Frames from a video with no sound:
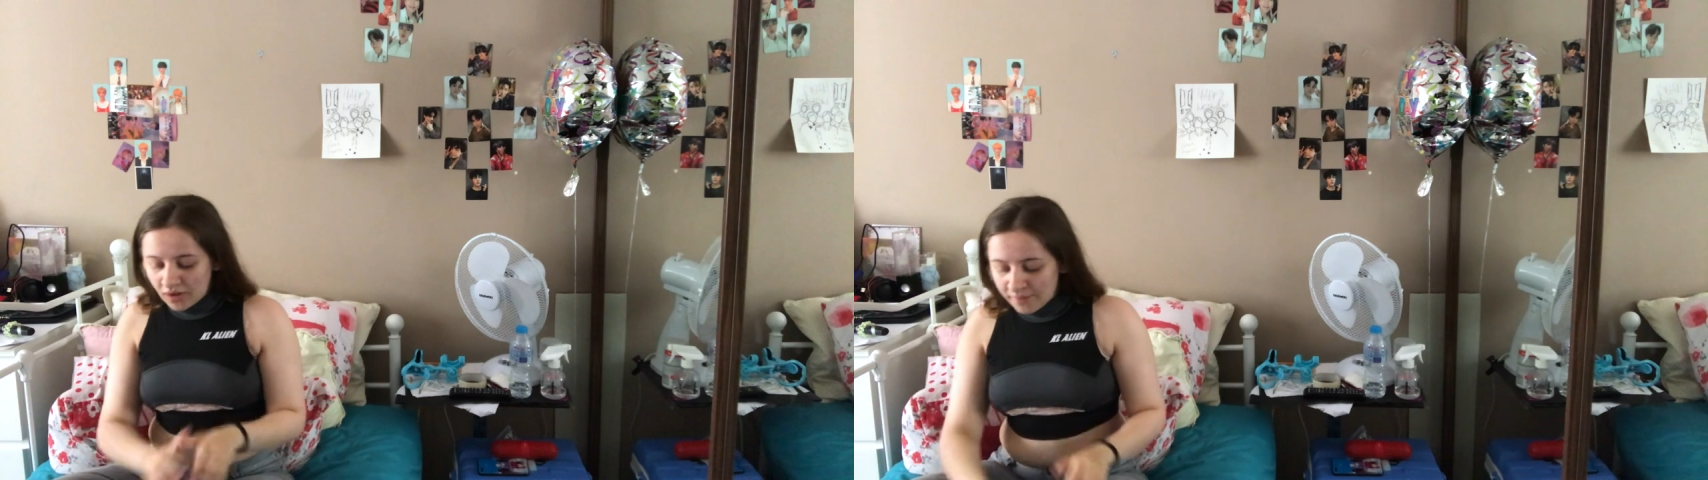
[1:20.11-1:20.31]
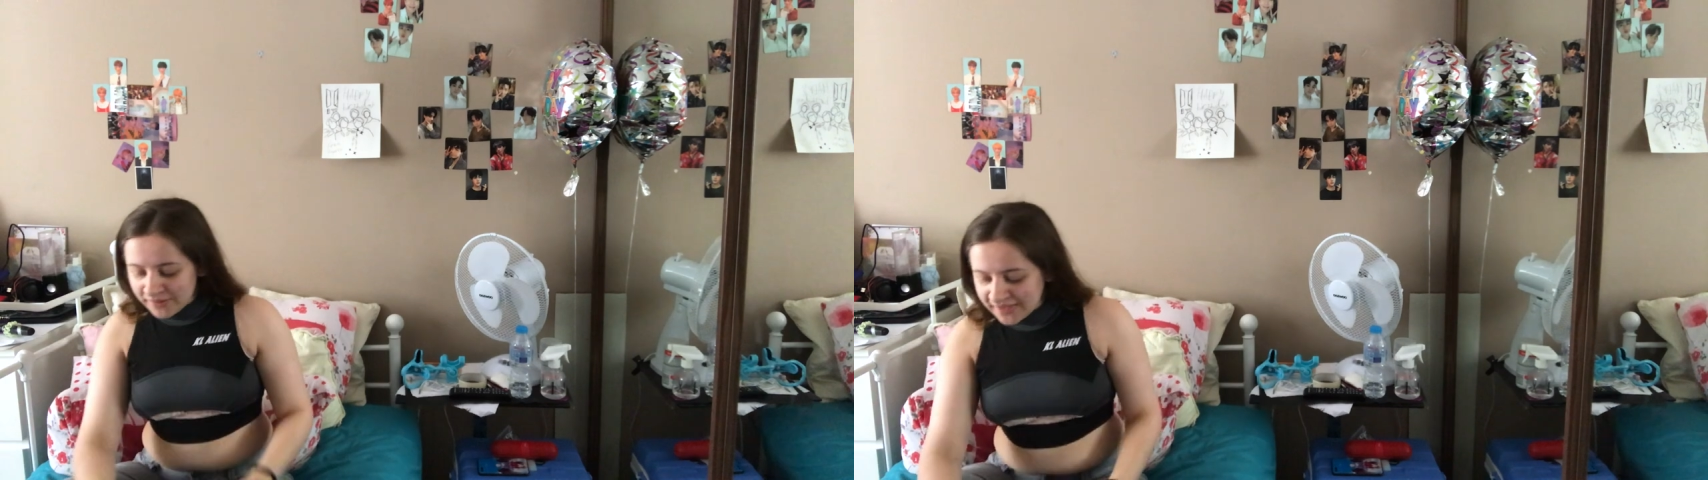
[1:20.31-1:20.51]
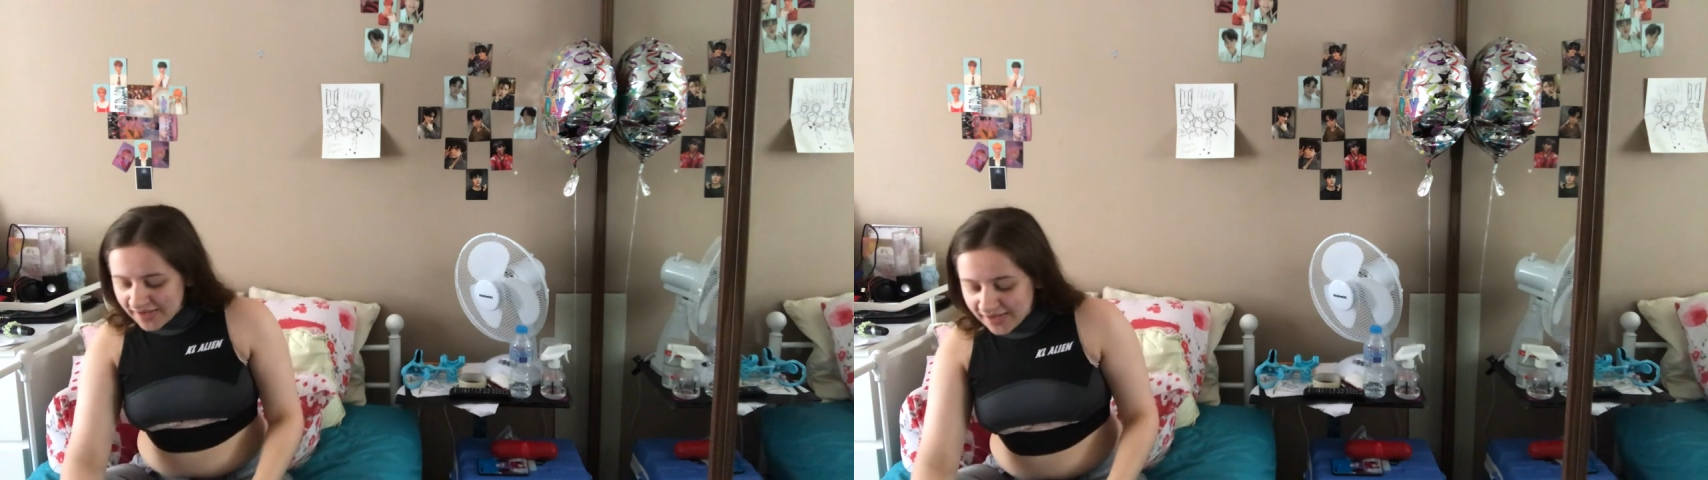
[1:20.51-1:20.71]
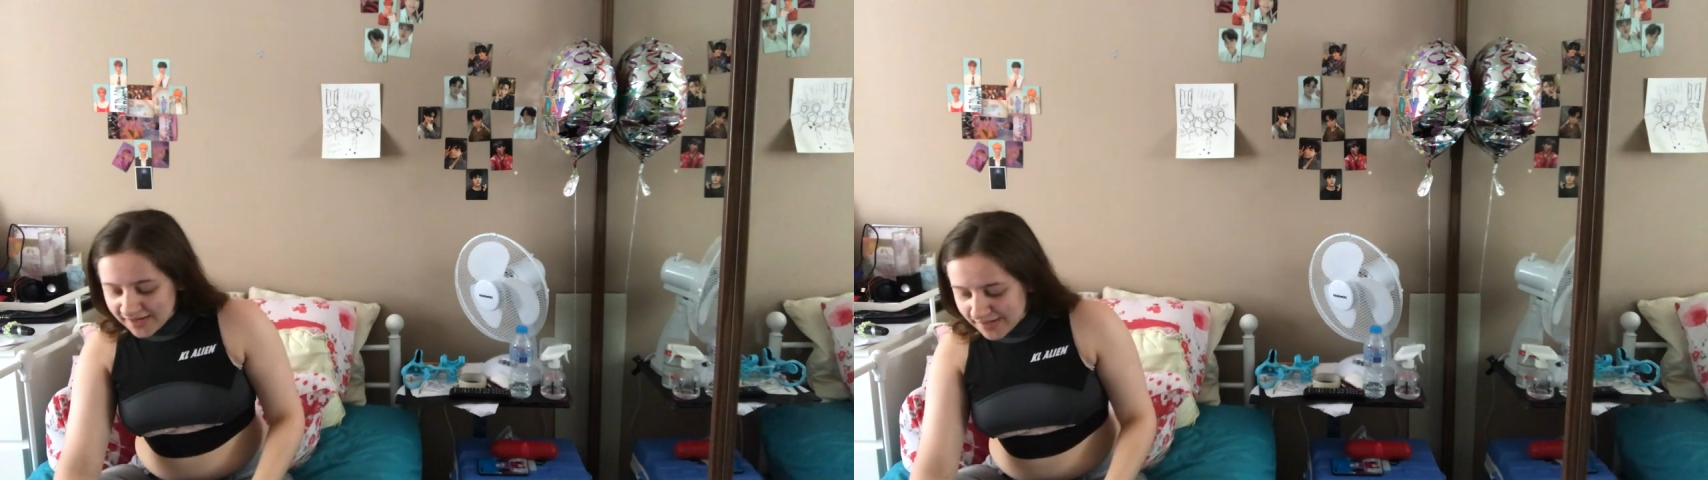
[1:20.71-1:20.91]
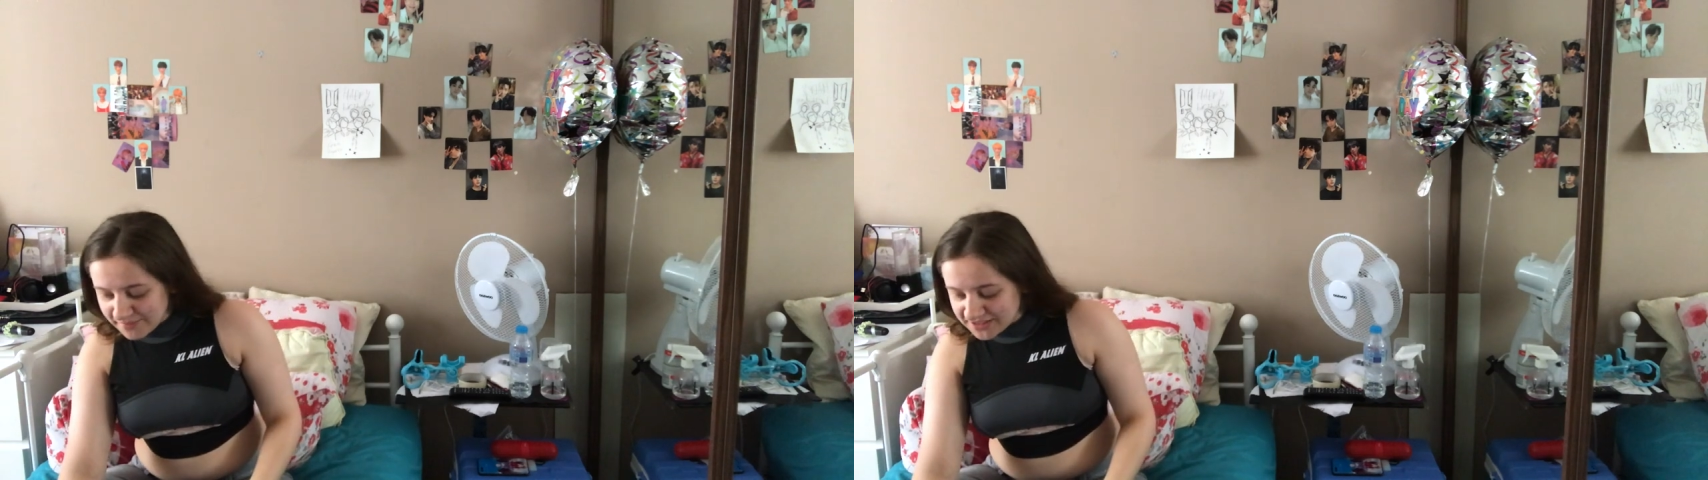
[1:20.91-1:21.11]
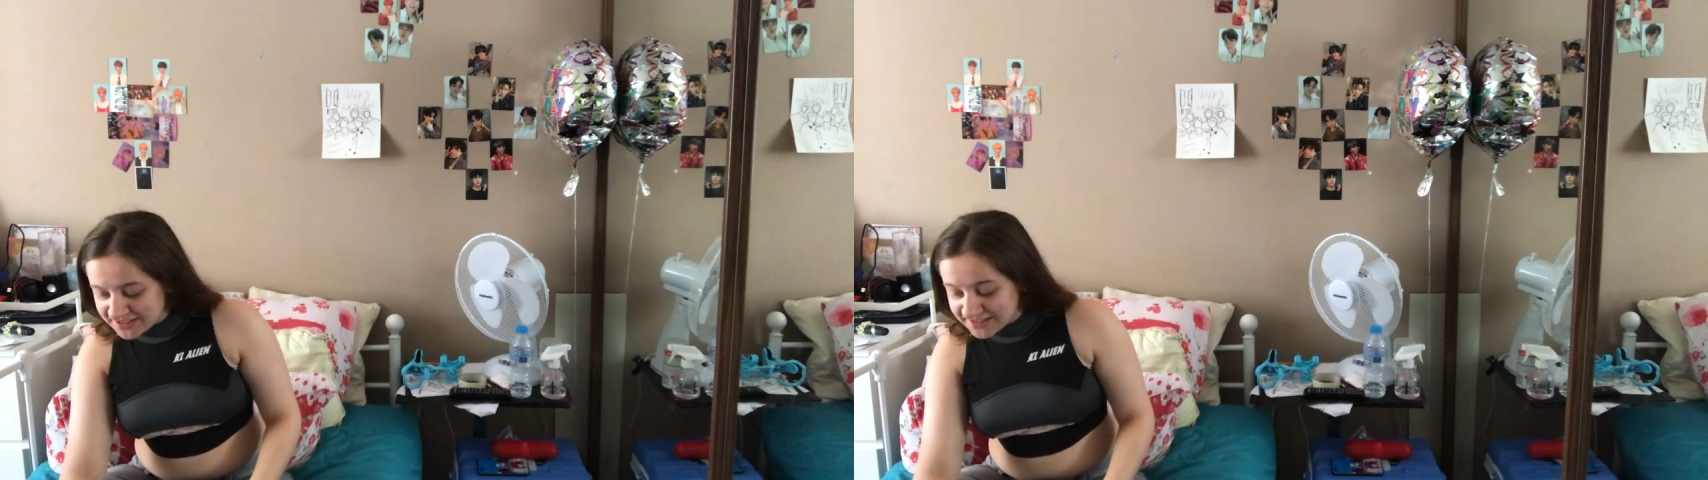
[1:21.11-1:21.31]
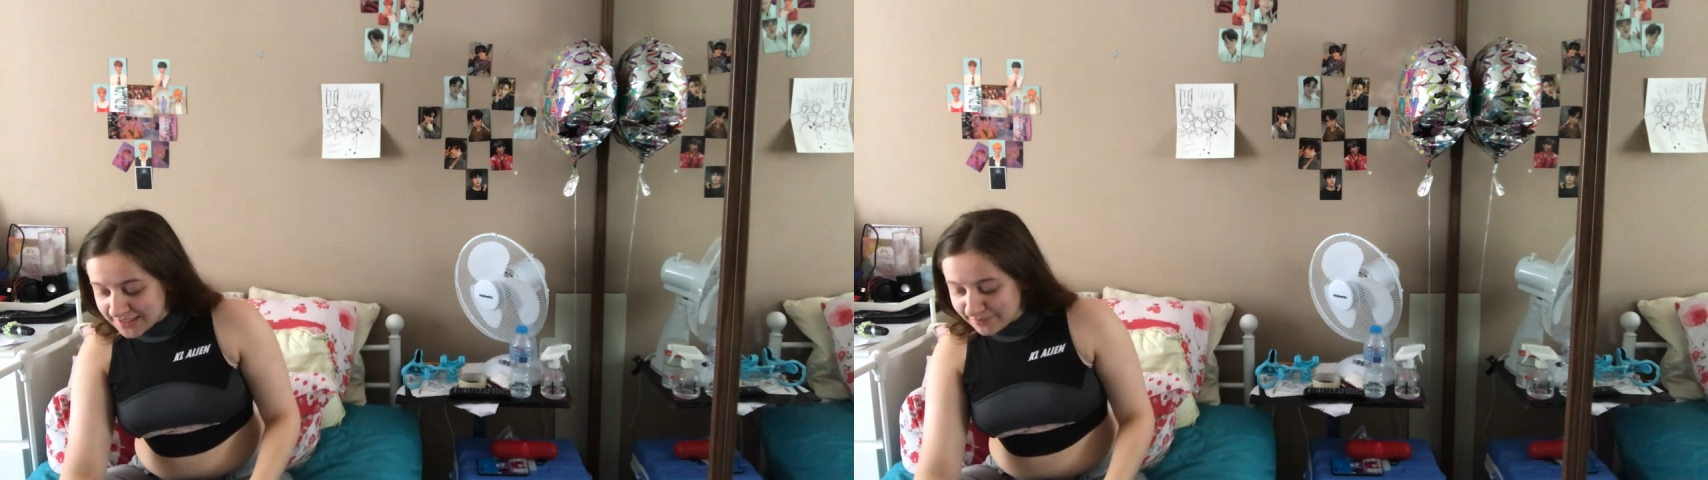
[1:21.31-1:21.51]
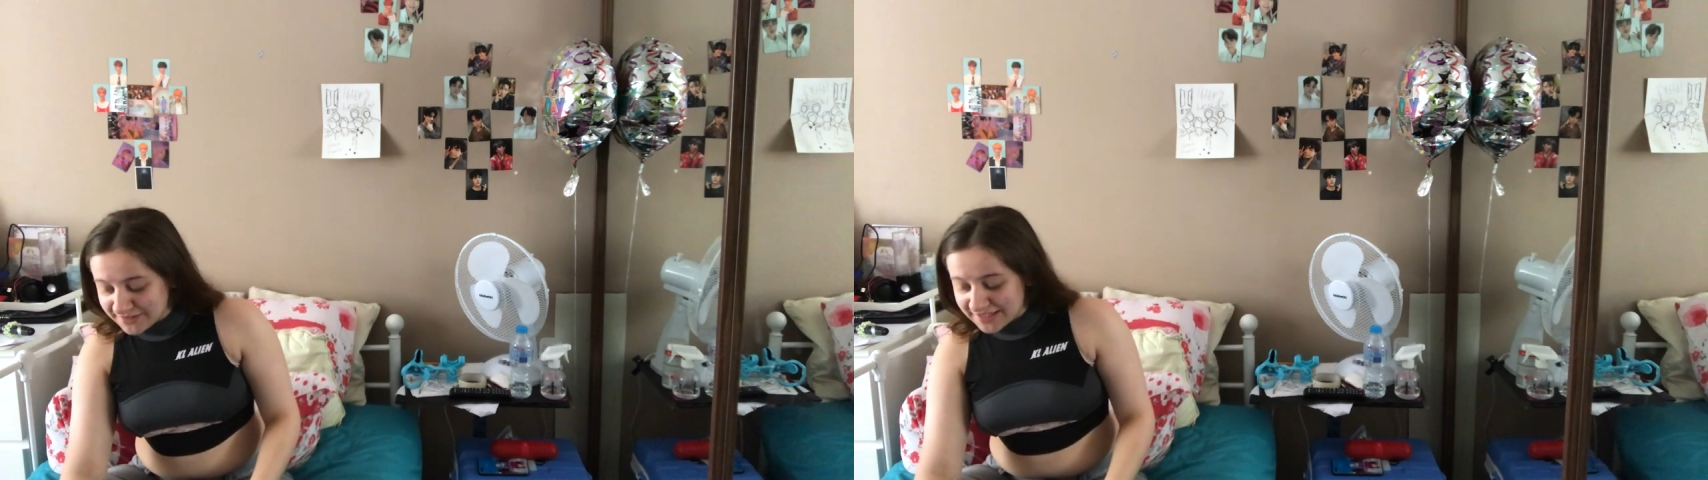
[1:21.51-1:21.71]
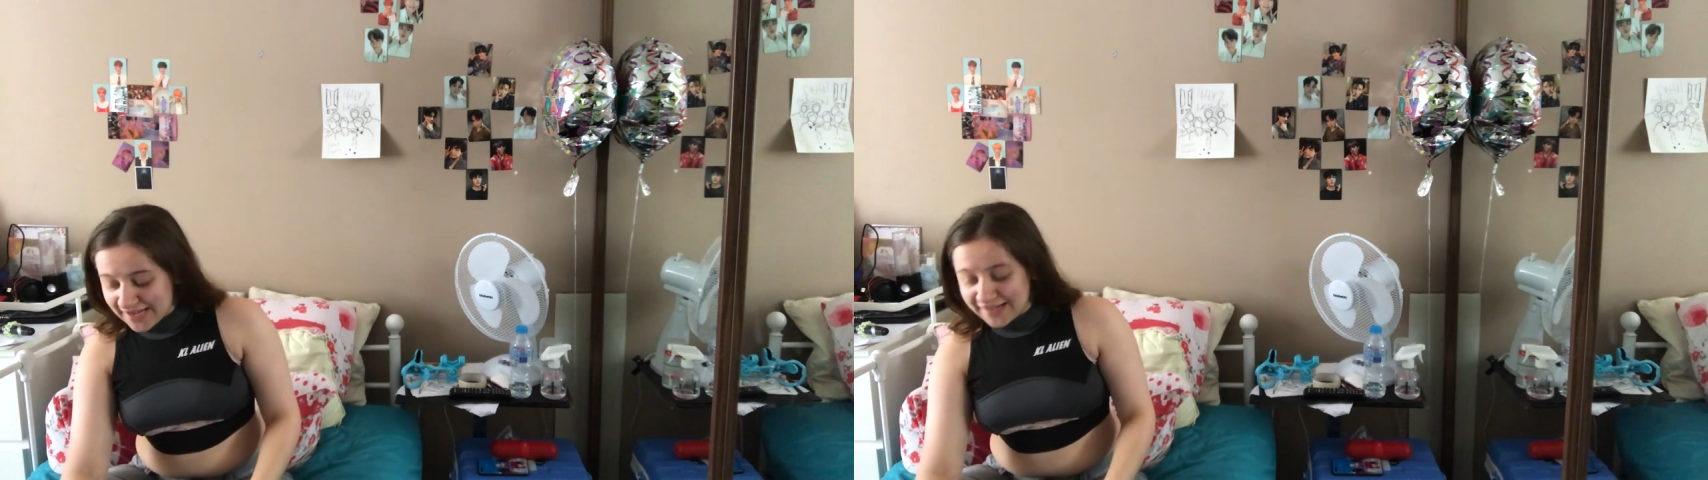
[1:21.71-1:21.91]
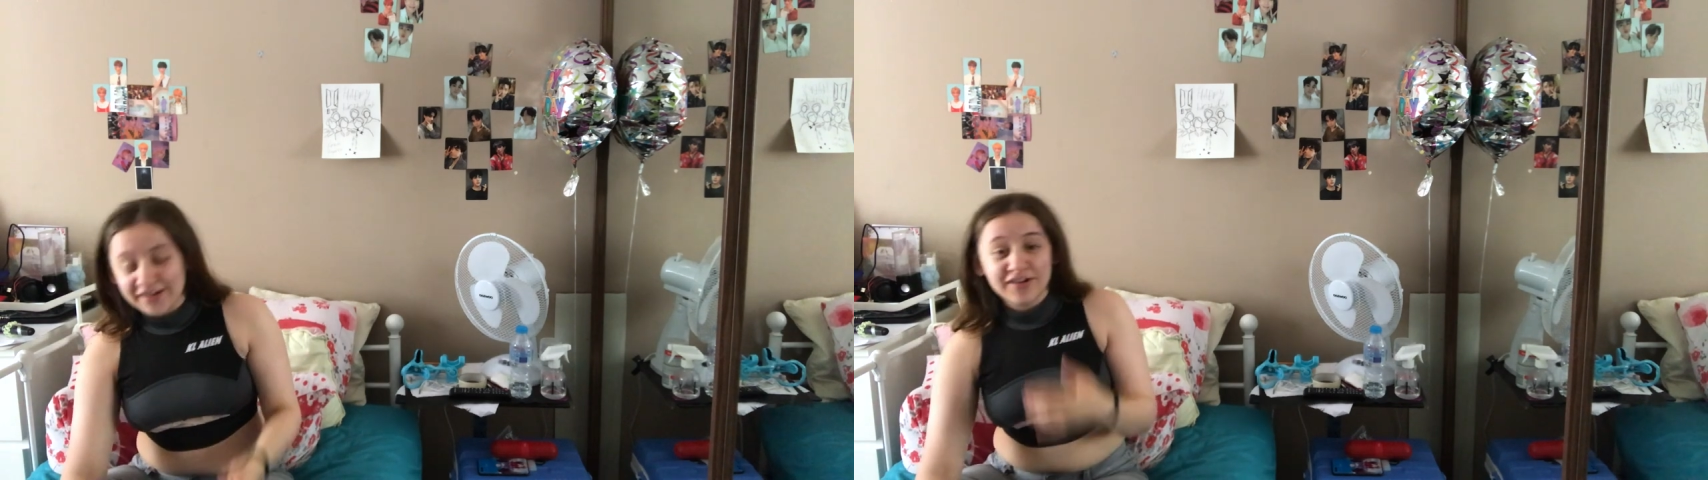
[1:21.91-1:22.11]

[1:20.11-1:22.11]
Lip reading: But yeah, let me skip this ad.